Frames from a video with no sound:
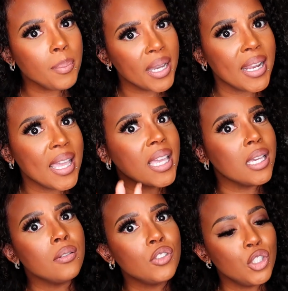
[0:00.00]
but it
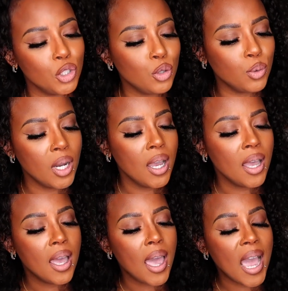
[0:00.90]
gives you
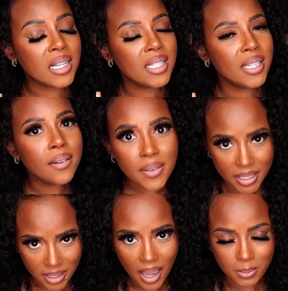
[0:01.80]

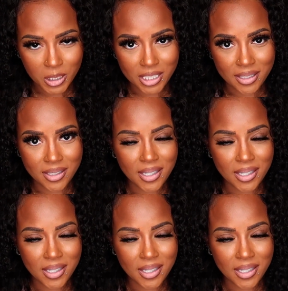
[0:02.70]
activity options.